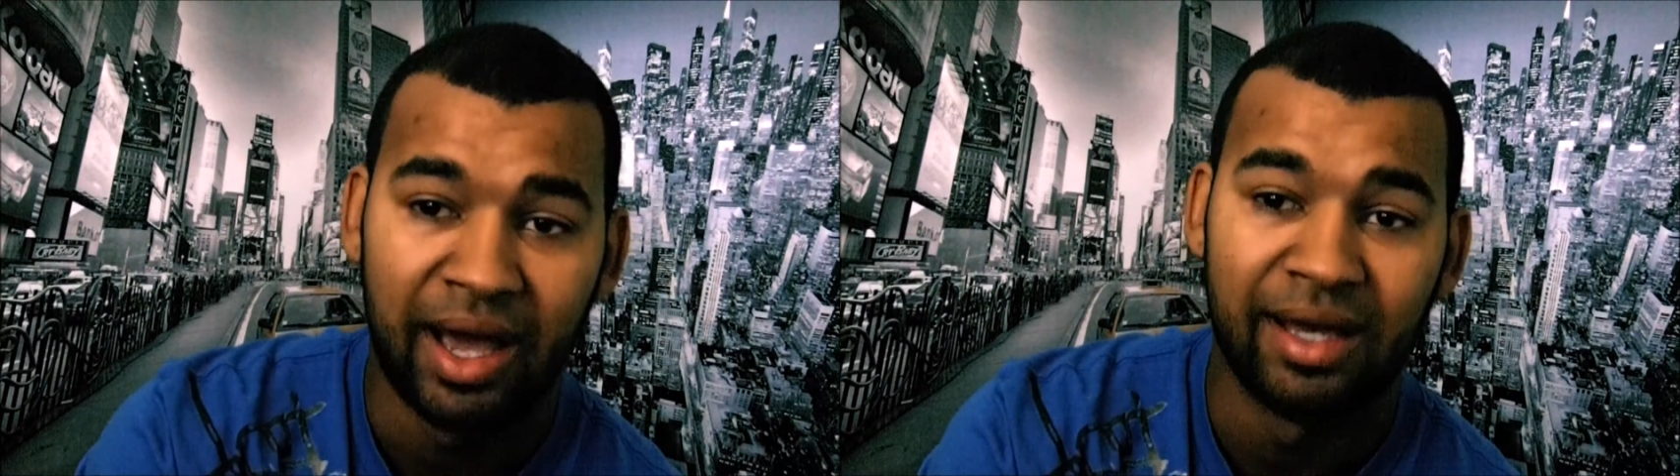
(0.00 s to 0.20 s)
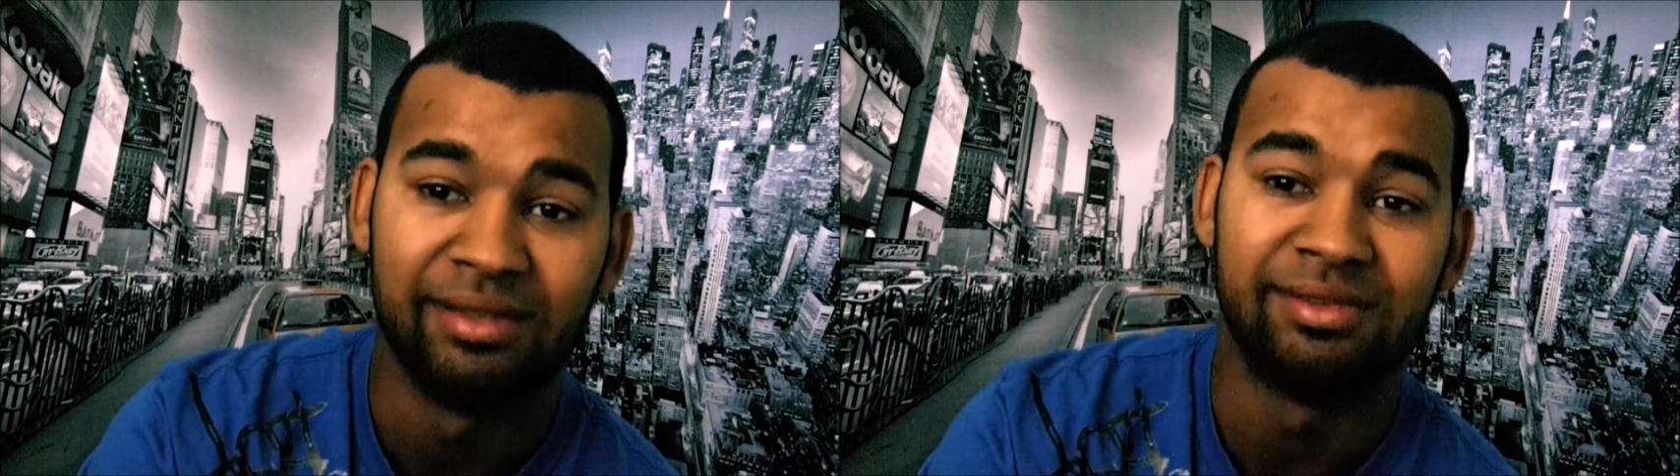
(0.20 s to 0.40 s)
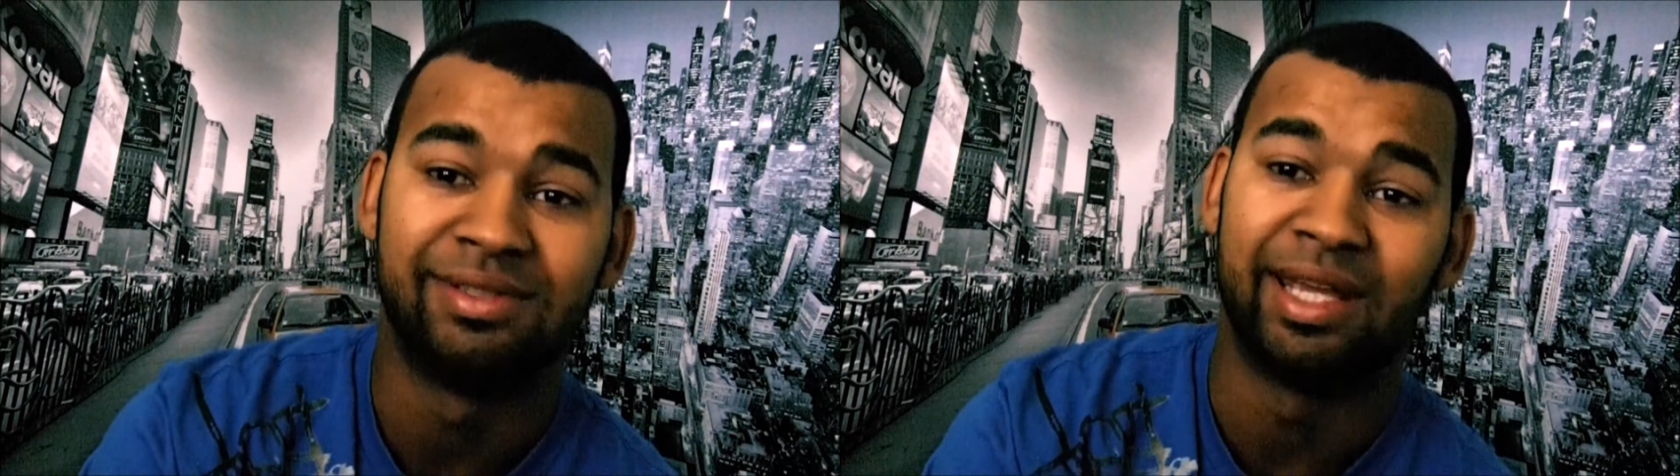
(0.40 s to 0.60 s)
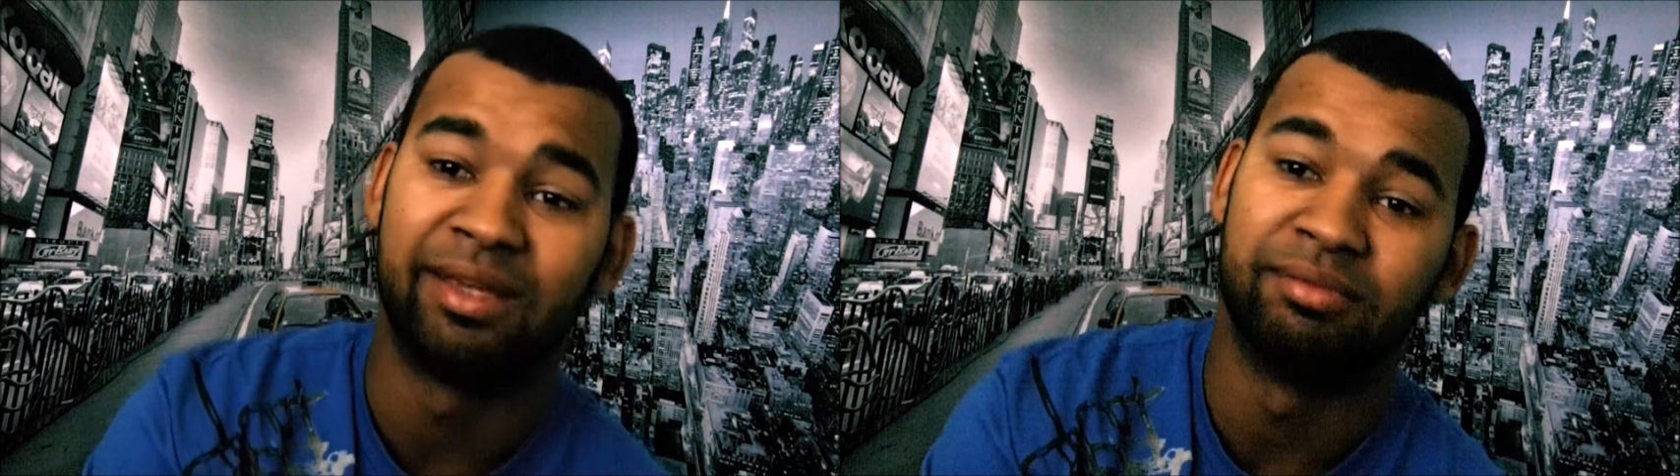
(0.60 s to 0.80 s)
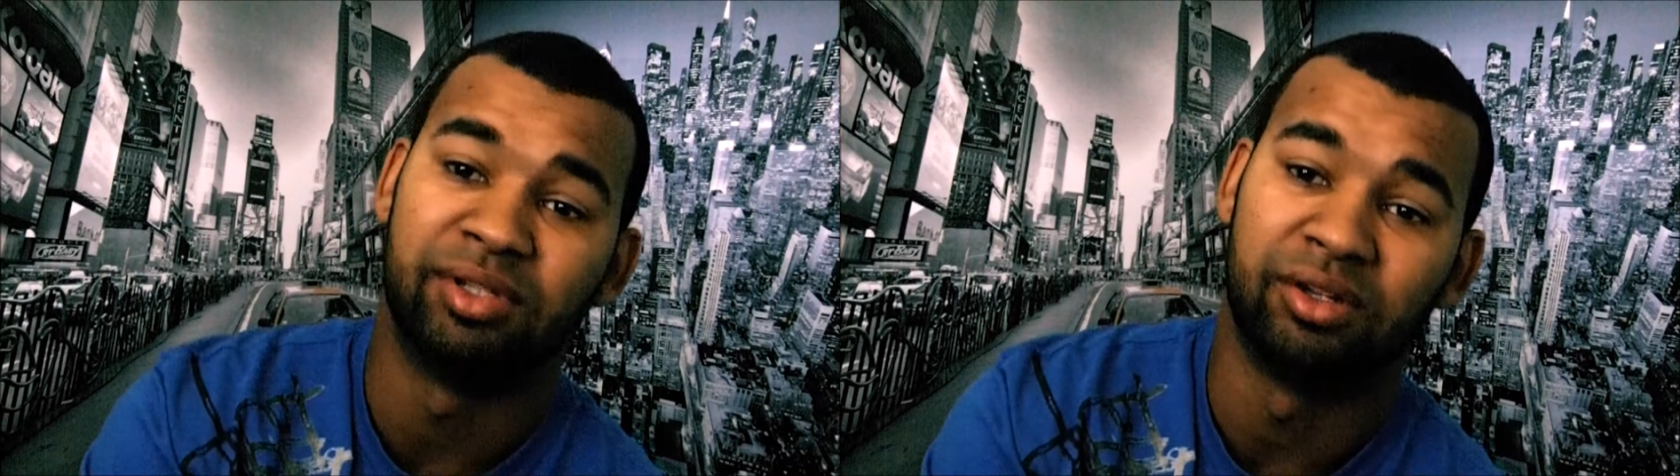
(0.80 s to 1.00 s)
and
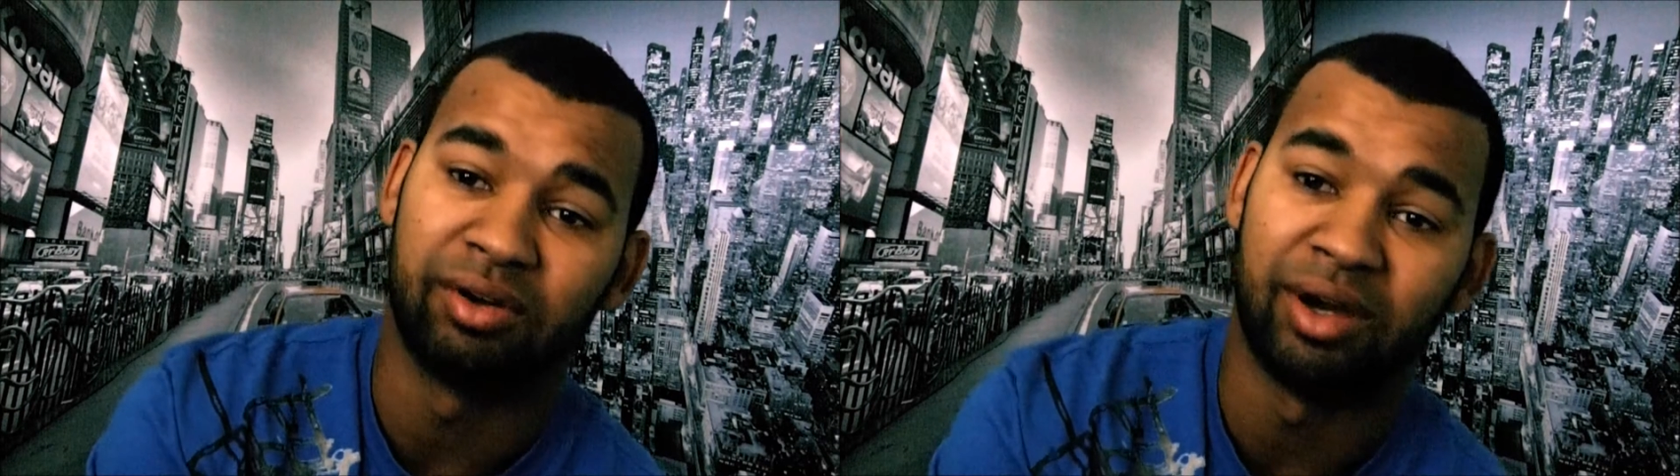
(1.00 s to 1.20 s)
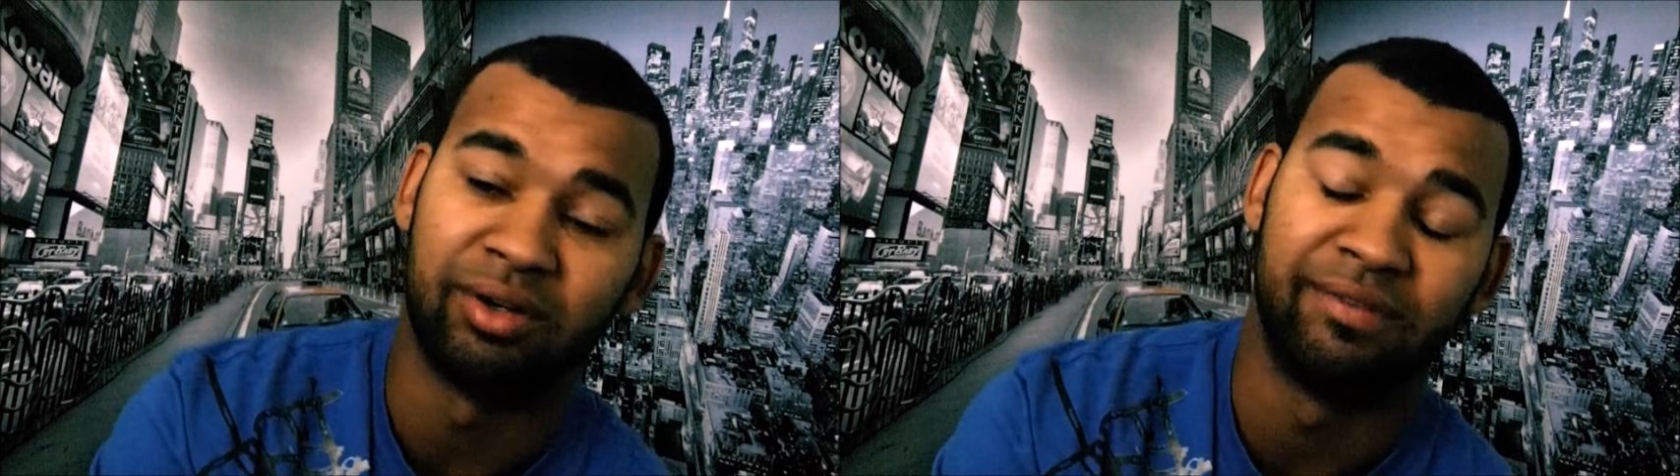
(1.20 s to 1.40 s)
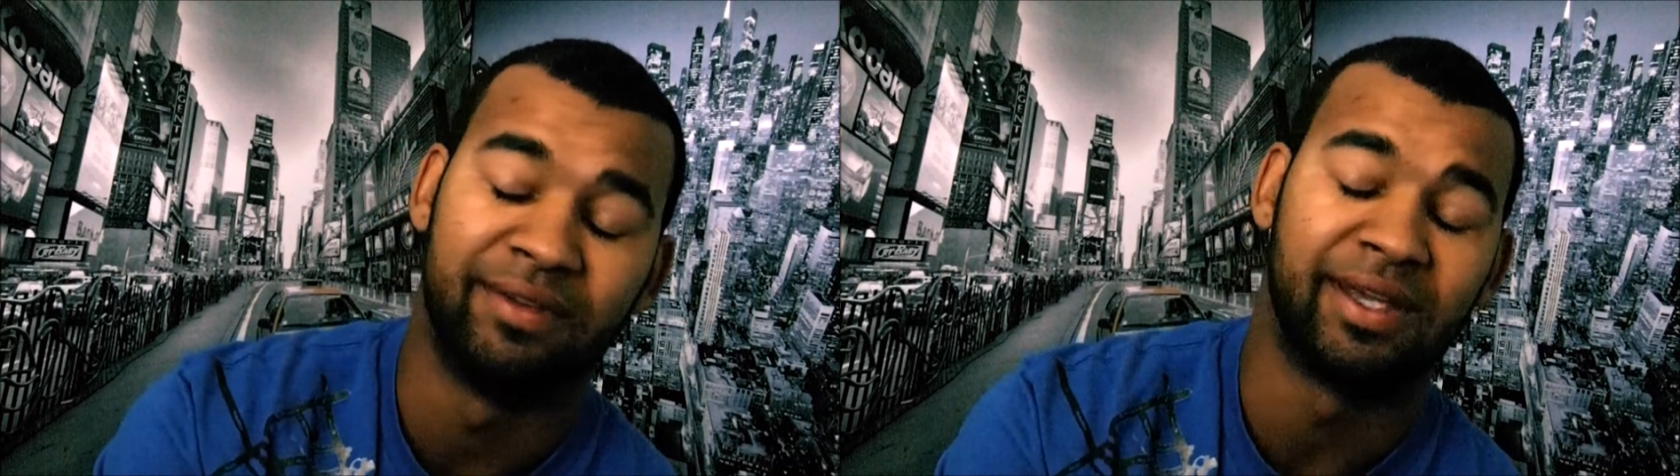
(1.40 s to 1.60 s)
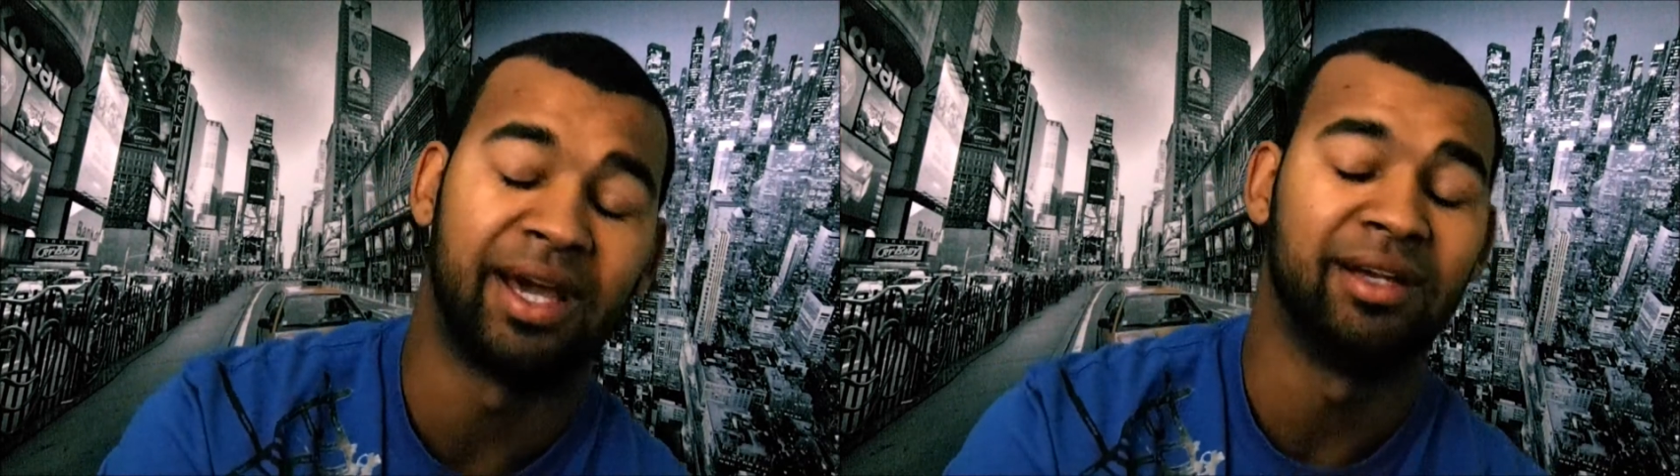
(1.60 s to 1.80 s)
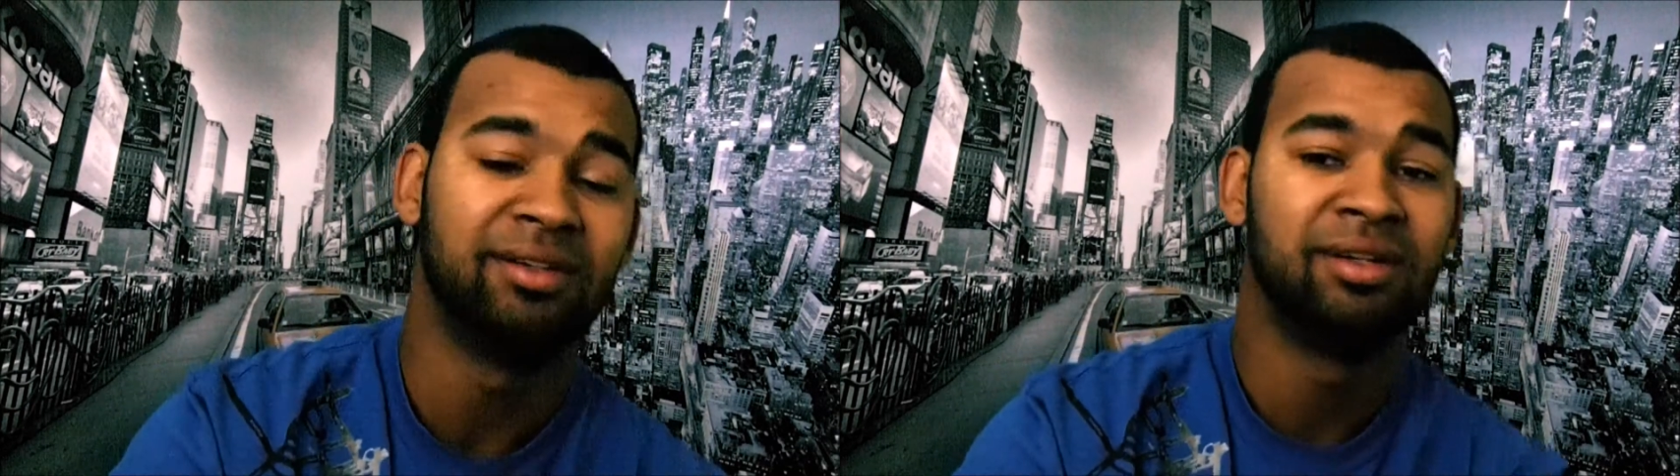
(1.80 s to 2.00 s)
take him to the ground if he
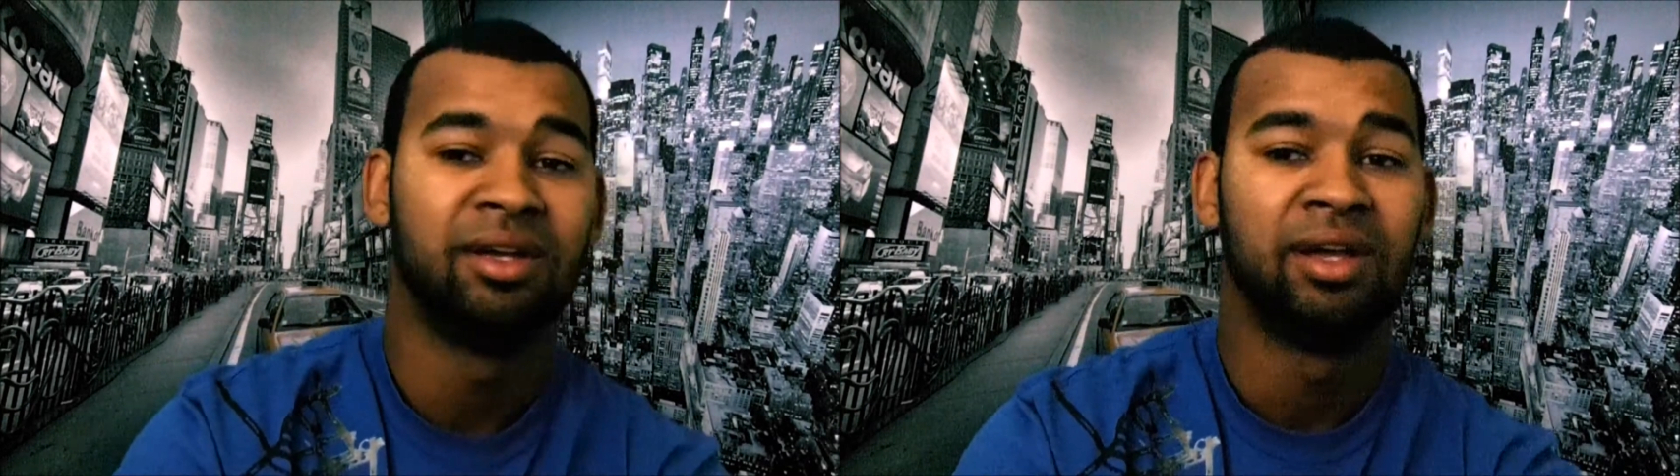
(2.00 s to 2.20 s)
can,